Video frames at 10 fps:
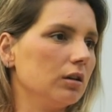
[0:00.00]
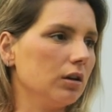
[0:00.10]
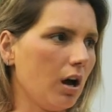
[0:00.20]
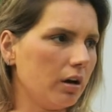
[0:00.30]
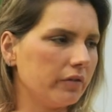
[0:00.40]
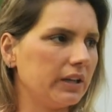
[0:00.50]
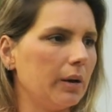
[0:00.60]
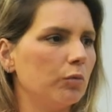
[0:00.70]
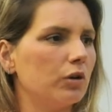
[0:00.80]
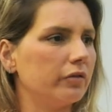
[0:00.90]
A lot of
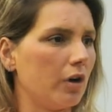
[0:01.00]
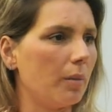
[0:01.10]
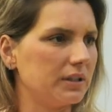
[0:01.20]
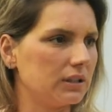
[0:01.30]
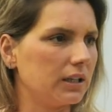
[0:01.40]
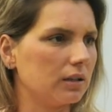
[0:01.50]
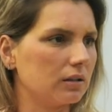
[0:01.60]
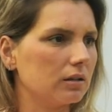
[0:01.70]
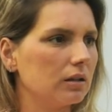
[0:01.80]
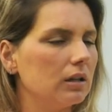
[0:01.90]
them were vomiting,
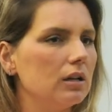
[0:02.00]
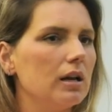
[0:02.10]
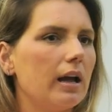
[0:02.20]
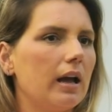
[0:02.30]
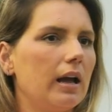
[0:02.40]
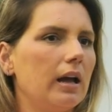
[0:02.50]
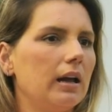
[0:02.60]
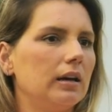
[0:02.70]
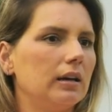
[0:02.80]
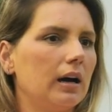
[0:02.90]

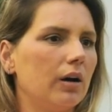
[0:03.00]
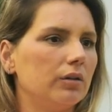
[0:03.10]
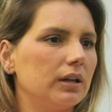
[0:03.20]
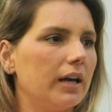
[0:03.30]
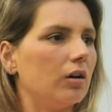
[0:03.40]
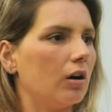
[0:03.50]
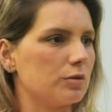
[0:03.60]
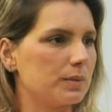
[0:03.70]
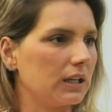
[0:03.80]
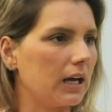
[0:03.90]
and I would get
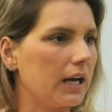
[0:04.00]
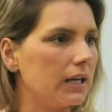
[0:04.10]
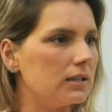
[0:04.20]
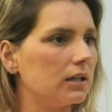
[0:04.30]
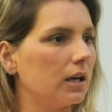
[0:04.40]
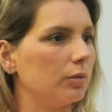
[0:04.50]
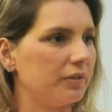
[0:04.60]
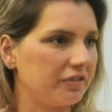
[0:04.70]
hospitalized and I'd be